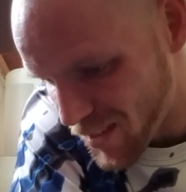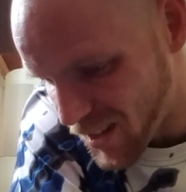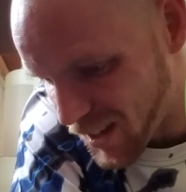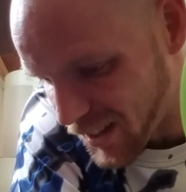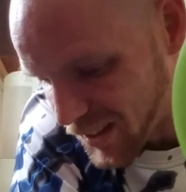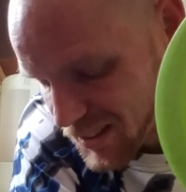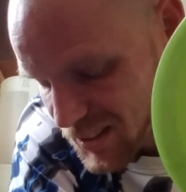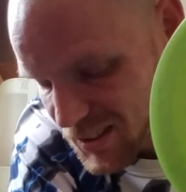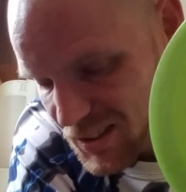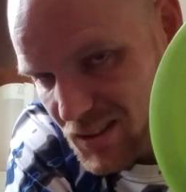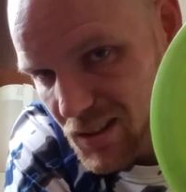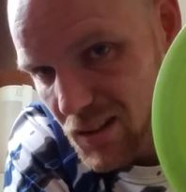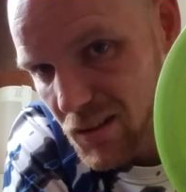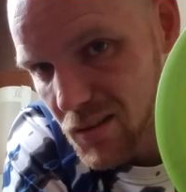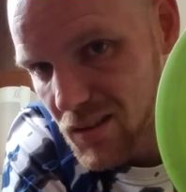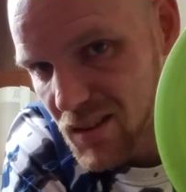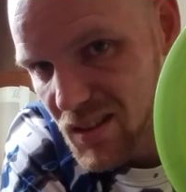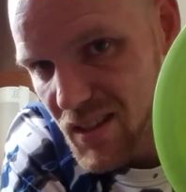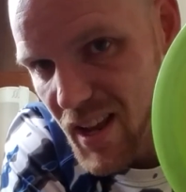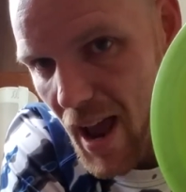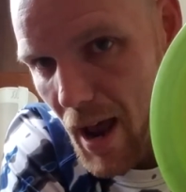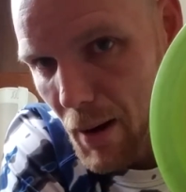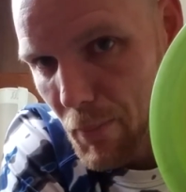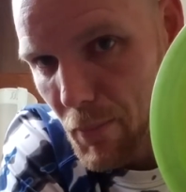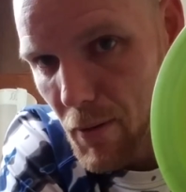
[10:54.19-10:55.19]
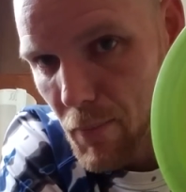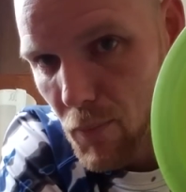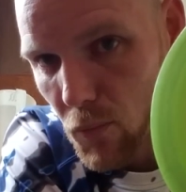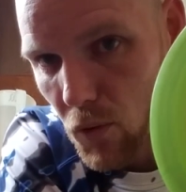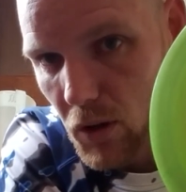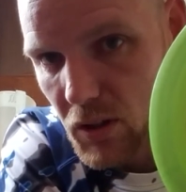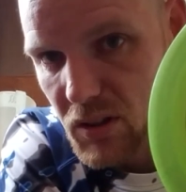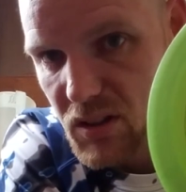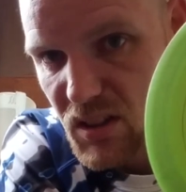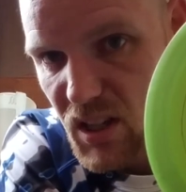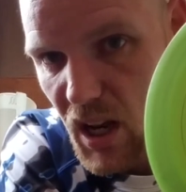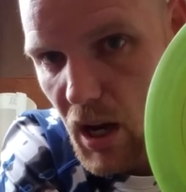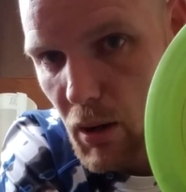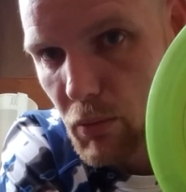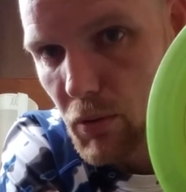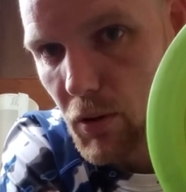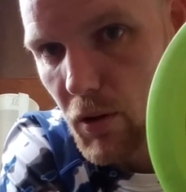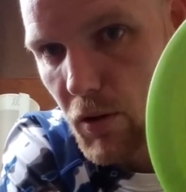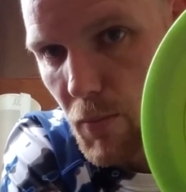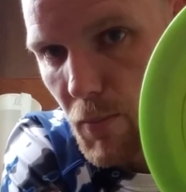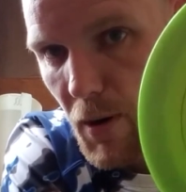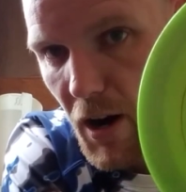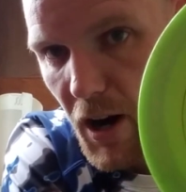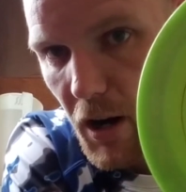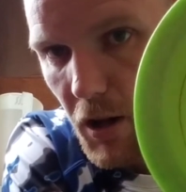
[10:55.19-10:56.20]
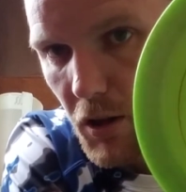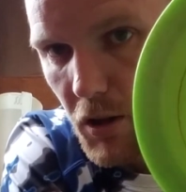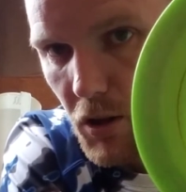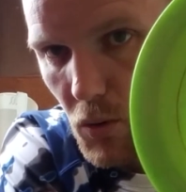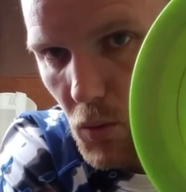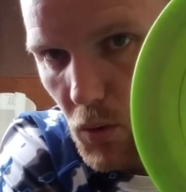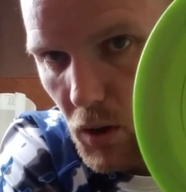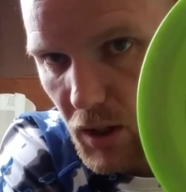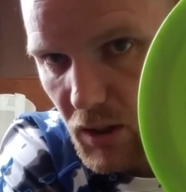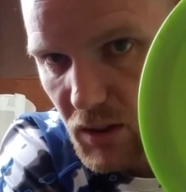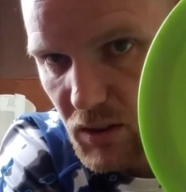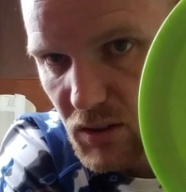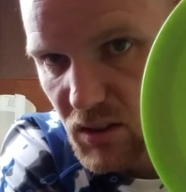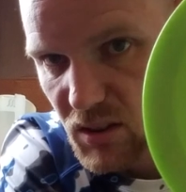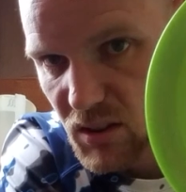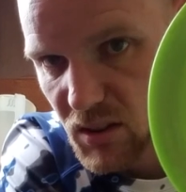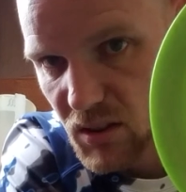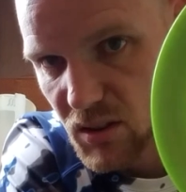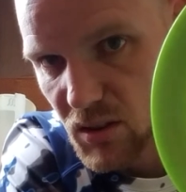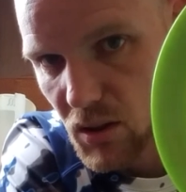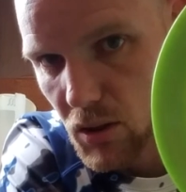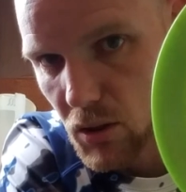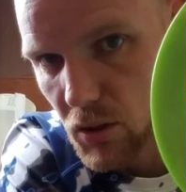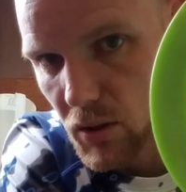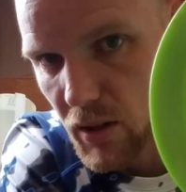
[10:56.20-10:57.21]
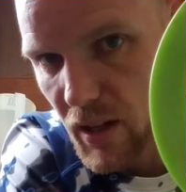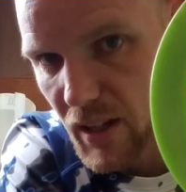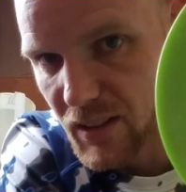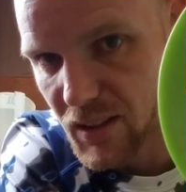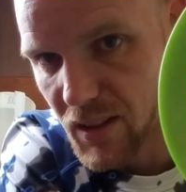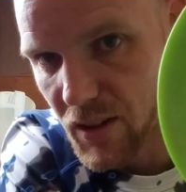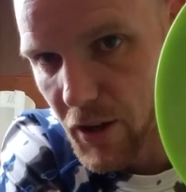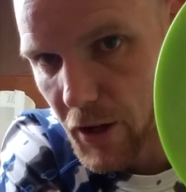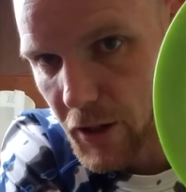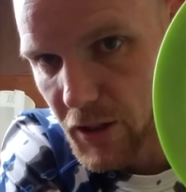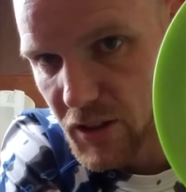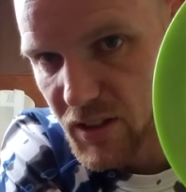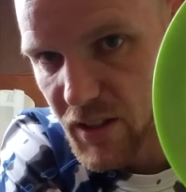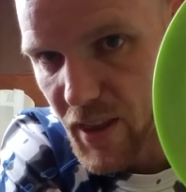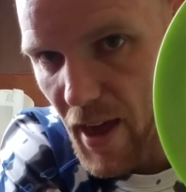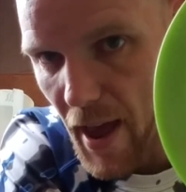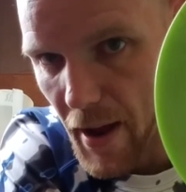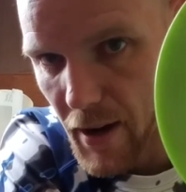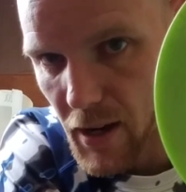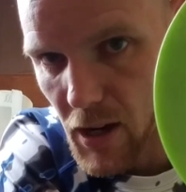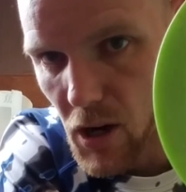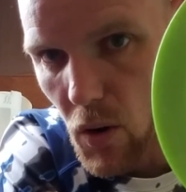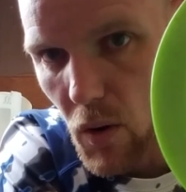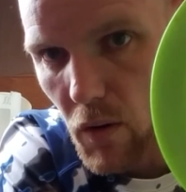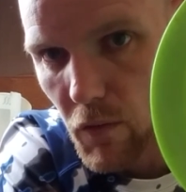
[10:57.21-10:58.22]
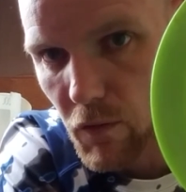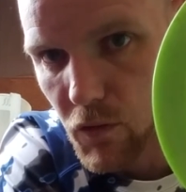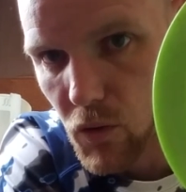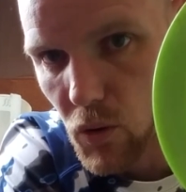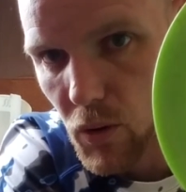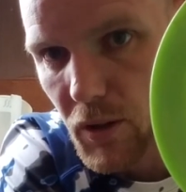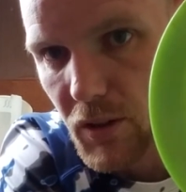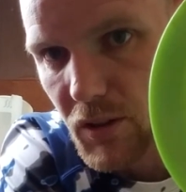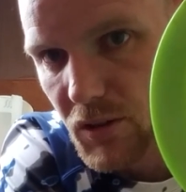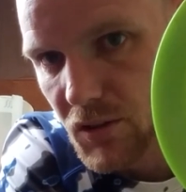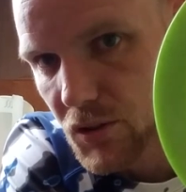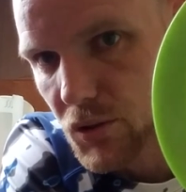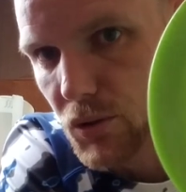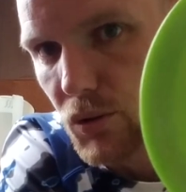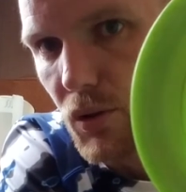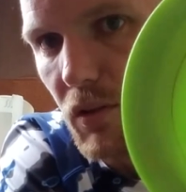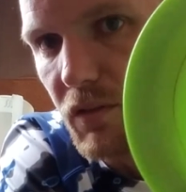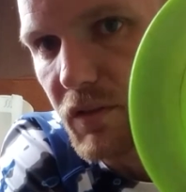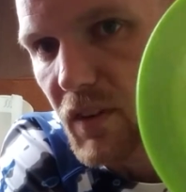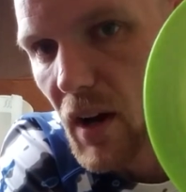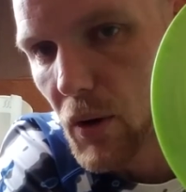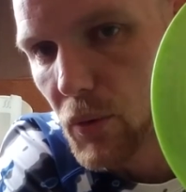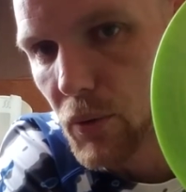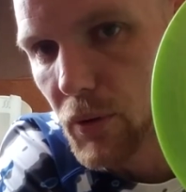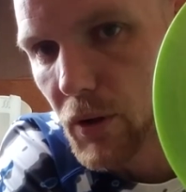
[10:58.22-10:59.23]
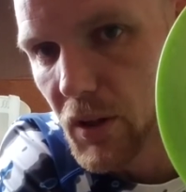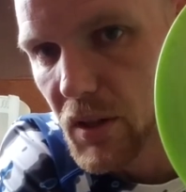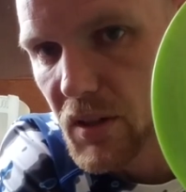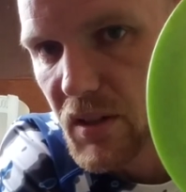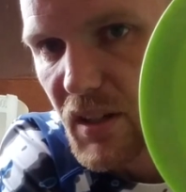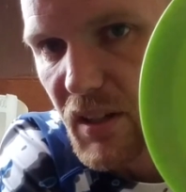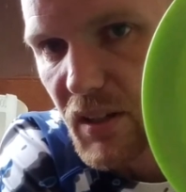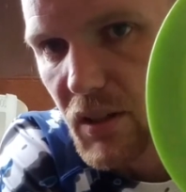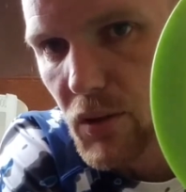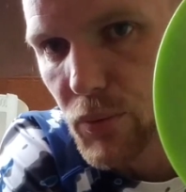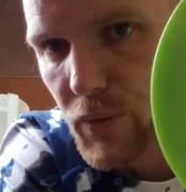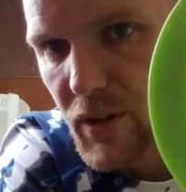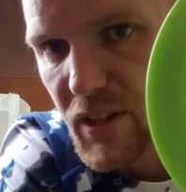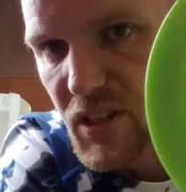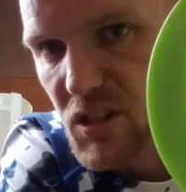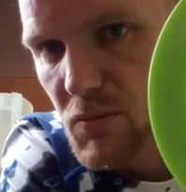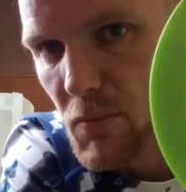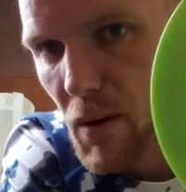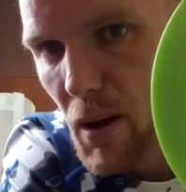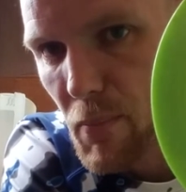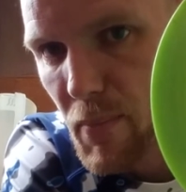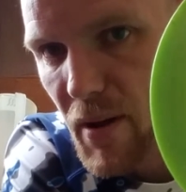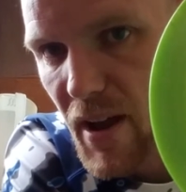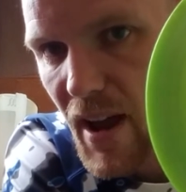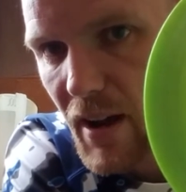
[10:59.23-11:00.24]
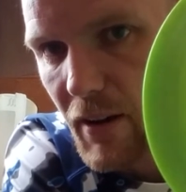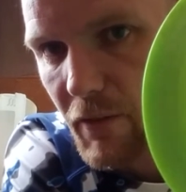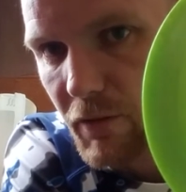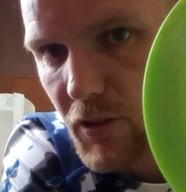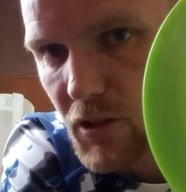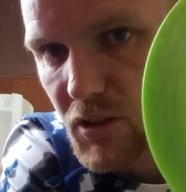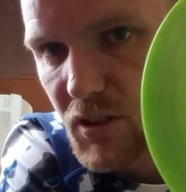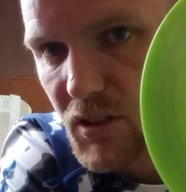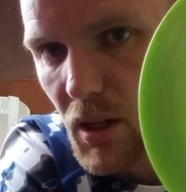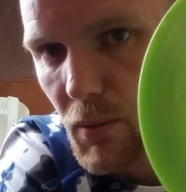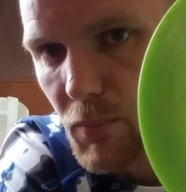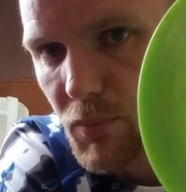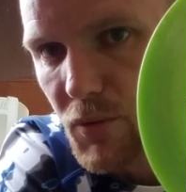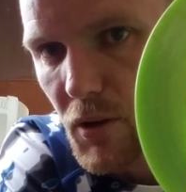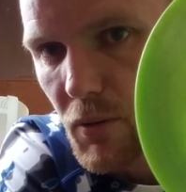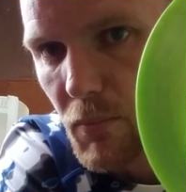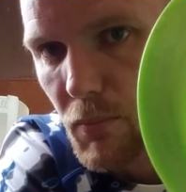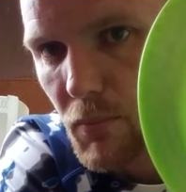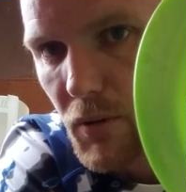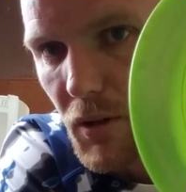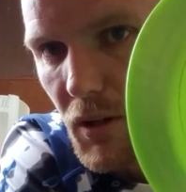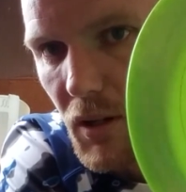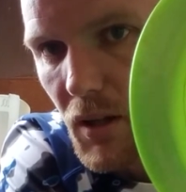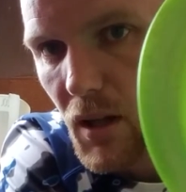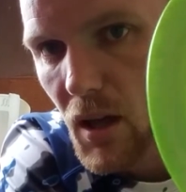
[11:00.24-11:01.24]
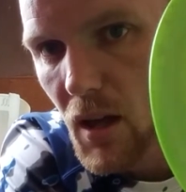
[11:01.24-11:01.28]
It's a tad bit more stable than my other ones, so that there's that going for it too, if I really need to reach in my bag for something.